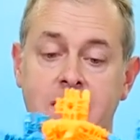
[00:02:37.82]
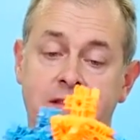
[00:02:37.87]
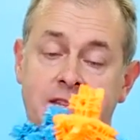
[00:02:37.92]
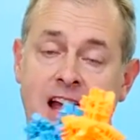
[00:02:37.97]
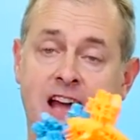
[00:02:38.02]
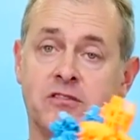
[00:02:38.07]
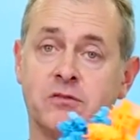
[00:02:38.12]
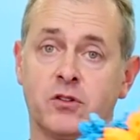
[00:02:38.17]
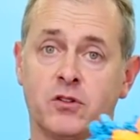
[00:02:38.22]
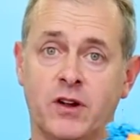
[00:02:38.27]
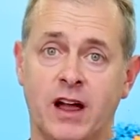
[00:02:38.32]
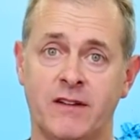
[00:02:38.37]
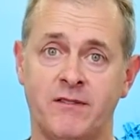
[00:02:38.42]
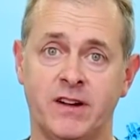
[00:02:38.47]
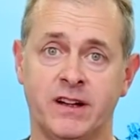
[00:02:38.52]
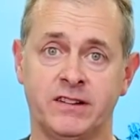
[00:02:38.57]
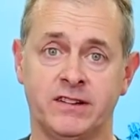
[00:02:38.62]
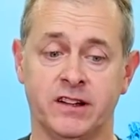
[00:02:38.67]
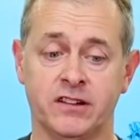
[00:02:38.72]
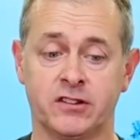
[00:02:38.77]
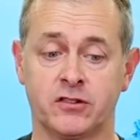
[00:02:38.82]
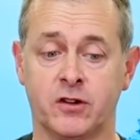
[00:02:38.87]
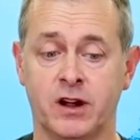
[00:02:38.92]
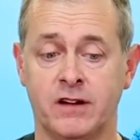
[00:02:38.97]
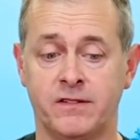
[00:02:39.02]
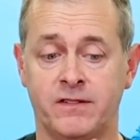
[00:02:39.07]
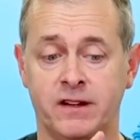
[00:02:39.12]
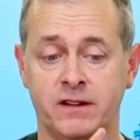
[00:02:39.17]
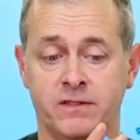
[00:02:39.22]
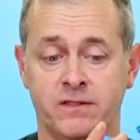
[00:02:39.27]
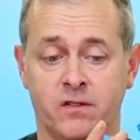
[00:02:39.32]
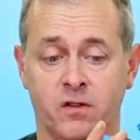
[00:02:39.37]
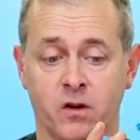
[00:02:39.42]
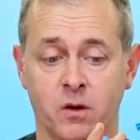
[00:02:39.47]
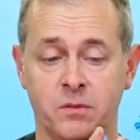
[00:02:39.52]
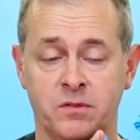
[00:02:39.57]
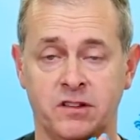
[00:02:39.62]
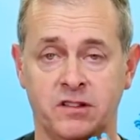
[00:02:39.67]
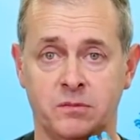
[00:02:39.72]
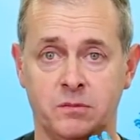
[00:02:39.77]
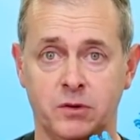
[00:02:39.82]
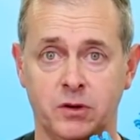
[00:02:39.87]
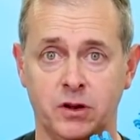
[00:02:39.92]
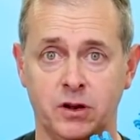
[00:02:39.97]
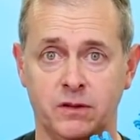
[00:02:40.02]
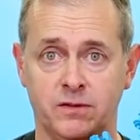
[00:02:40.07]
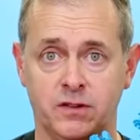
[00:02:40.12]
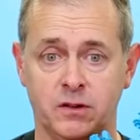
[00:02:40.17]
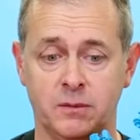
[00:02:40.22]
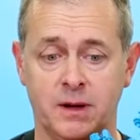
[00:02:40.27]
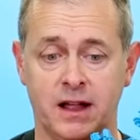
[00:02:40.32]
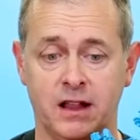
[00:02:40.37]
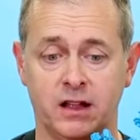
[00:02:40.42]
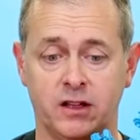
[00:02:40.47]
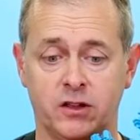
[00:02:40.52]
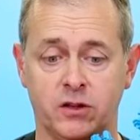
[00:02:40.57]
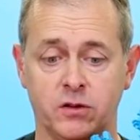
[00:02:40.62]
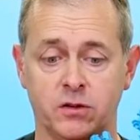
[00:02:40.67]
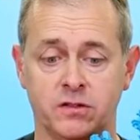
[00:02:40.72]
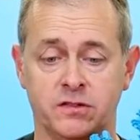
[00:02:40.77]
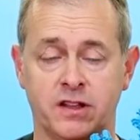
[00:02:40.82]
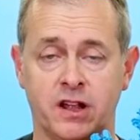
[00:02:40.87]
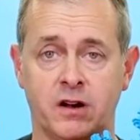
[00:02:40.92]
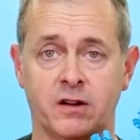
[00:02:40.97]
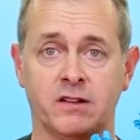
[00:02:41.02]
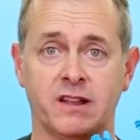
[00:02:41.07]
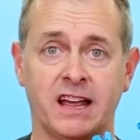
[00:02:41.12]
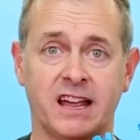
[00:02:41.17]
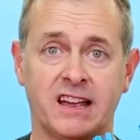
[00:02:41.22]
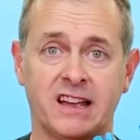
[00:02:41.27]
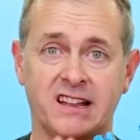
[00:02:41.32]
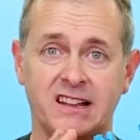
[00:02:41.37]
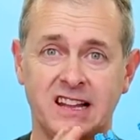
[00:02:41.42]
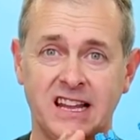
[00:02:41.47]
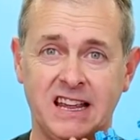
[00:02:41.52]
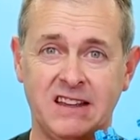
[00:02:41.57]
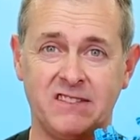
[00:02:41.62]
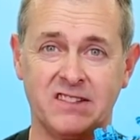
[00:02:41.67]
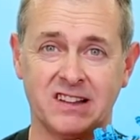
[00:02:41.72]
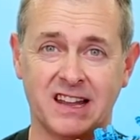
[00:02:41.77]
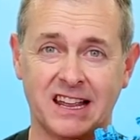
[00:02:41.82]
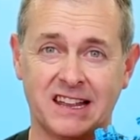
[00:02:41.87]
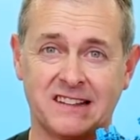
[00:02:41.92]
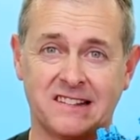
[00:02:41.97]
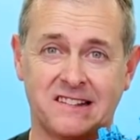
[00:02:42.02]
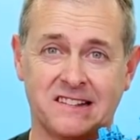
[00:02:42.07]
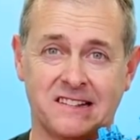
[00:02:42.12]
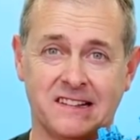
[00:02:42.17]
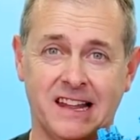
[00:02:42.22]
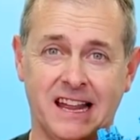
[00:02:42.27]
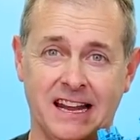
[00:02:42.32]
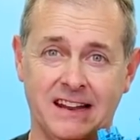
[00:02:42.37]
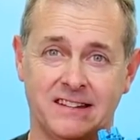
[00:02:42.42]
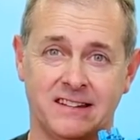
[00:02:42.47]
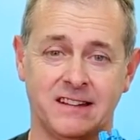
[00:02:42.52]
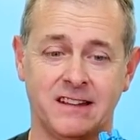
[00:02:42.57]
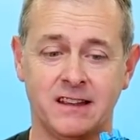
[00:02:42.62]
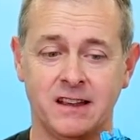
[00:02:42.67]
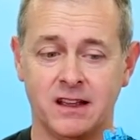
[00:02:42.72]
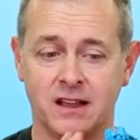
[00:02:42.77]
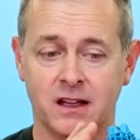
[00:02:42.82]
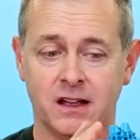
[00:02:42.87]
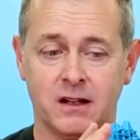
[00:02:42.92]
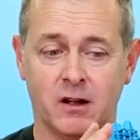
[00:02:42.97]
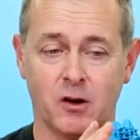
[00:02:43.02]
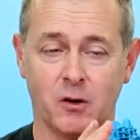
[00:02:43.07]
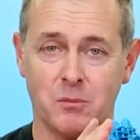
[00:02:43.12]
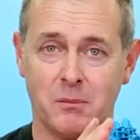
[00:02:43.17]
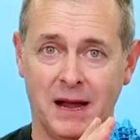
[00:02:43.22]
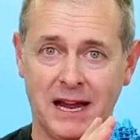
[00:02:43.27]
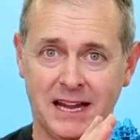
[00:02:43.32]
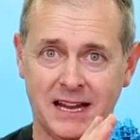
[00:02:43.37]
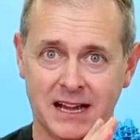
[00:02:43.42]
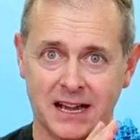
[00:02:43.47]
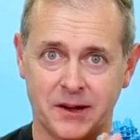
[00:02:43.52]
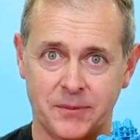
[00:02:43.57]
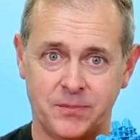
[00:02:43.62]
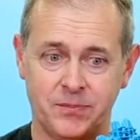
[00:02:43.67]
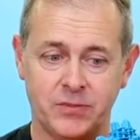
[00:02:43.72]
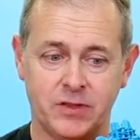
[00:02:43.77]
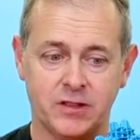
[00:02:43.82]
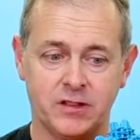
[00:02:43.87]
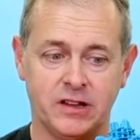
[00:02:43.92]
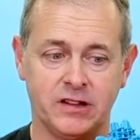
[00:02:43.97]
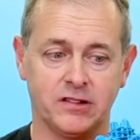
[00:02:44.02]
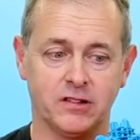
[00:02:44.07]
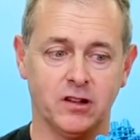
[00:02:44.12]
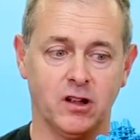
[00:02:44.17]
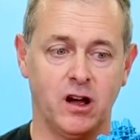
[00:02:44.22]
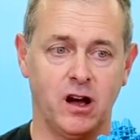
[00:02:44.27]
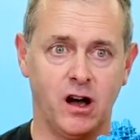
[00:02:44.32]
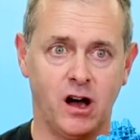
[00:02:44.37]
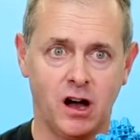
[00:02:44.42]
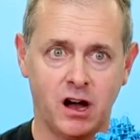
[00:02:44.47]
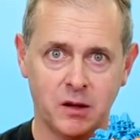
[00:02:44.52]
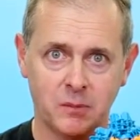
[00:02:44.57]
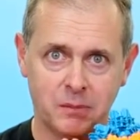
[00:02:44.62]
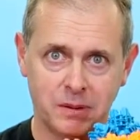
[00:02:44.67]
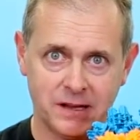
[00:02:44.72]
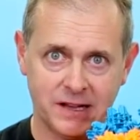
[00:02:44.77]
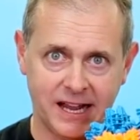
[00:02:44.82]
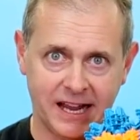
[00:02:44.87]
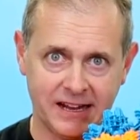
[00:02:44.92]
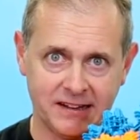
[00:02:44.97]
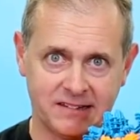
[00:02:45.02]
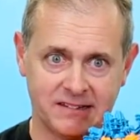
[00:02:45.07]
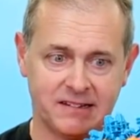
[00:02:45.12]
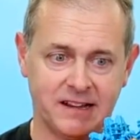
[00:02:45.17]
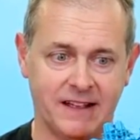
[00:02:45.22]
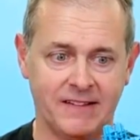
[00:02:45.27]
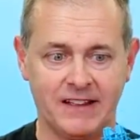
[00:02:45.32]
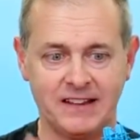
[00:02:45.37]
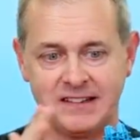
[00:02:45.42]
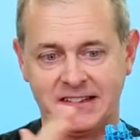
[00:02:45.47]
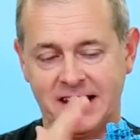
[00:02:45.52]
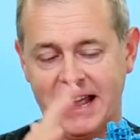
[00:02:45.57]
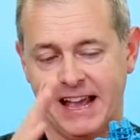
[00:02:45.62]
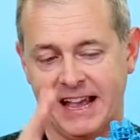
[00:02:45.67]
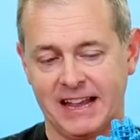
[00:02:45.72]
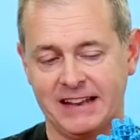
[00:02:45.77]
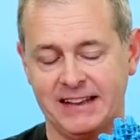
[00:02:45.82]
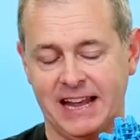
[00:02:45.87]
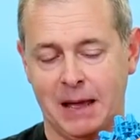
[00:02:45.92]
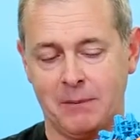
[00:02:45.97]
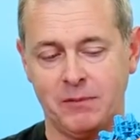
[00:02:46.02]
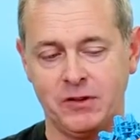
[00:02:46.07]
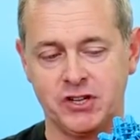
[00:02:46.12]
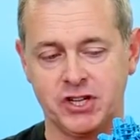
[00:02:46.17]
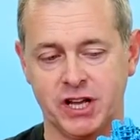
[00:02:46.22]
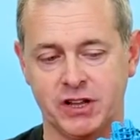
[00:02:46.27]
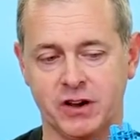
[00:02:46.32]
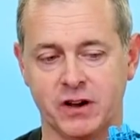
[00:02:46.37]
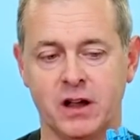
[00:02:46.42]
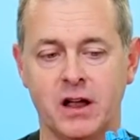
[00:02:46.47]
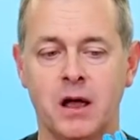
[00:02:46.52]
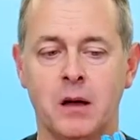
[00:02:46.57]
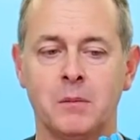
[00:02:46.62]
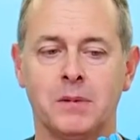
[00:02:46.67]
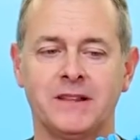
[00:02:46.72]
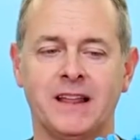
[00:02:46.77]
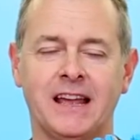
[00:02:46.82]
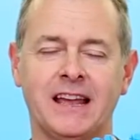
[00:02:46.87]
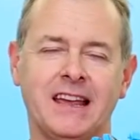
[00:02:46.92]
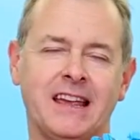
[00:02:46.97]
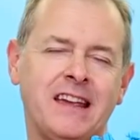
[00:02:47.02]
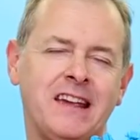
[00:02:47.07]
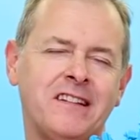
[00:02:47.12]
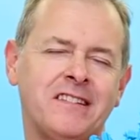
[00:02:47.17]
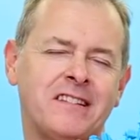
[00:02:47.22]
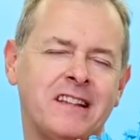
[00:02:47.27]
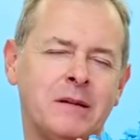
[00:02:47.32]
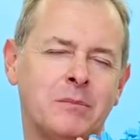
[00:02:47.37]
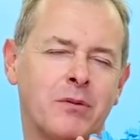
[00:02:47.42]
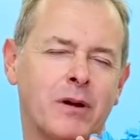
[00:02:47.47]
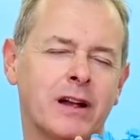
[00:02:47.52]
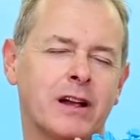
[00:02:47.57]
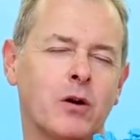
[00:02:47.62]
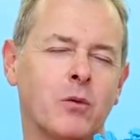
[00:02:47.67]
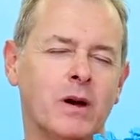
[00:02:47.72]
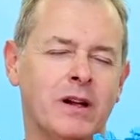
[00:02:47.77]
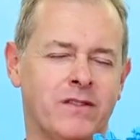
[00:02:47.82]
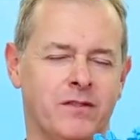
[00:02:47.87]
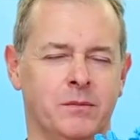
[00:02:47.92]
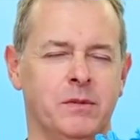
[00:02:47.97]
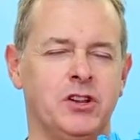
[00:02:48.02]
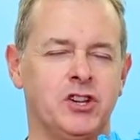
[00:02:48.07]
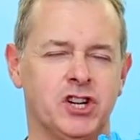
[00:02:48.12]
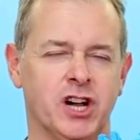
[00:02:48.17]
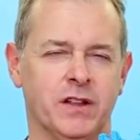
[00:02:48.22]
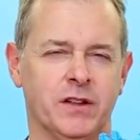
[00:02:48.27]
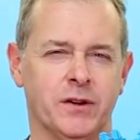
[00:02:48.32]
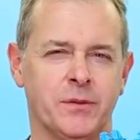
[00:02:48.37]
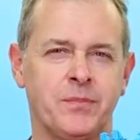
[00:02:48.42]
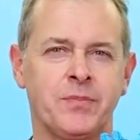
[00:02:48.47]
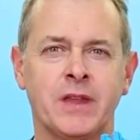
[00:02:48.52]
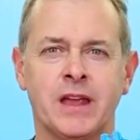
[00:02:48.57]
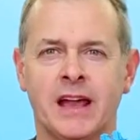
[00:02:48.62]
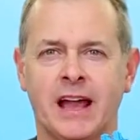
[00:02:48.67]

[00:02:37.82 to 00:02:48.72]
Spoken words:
That's what graphite does. Graphite forms these beautiful molecules that are like cleaves, like slate or mica. These long plates, and they stack on top of each other, but they easily break away from each other.